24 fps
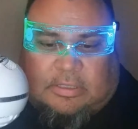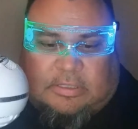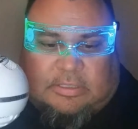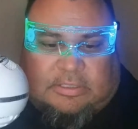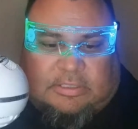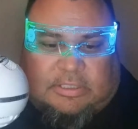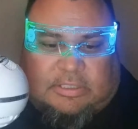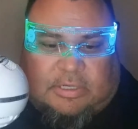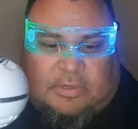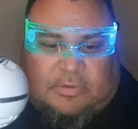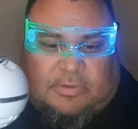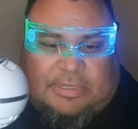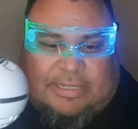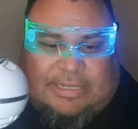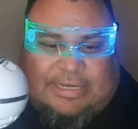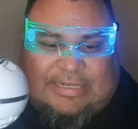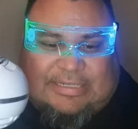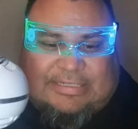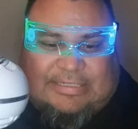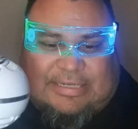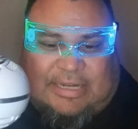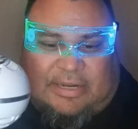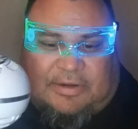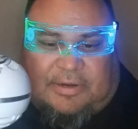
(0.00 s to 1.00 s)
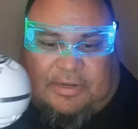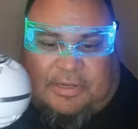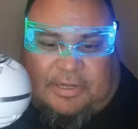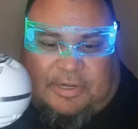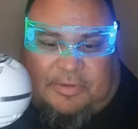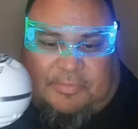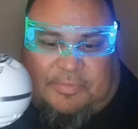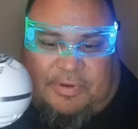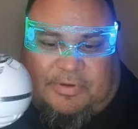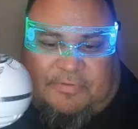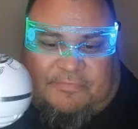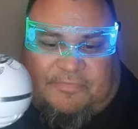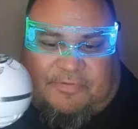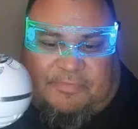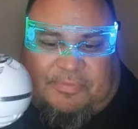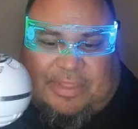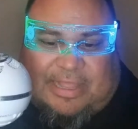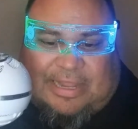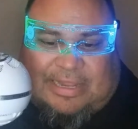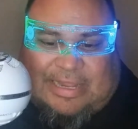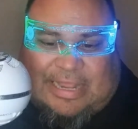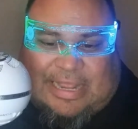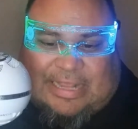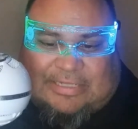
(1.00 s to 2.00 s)
So it is down a little bit from
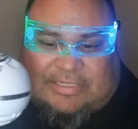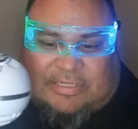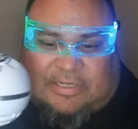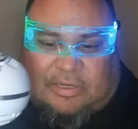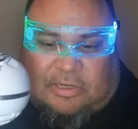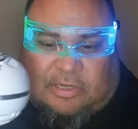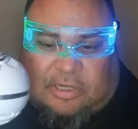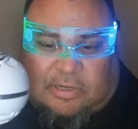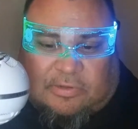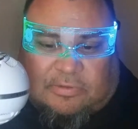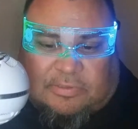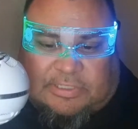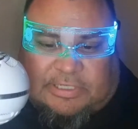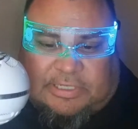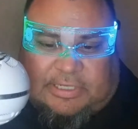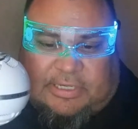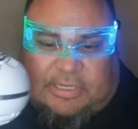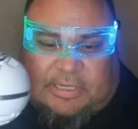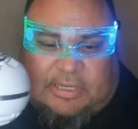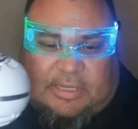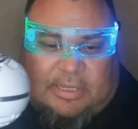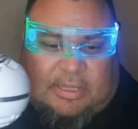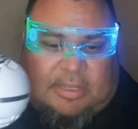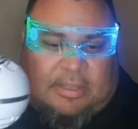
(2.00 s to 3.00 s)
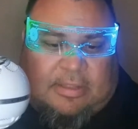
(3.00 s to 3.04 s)
that last closing.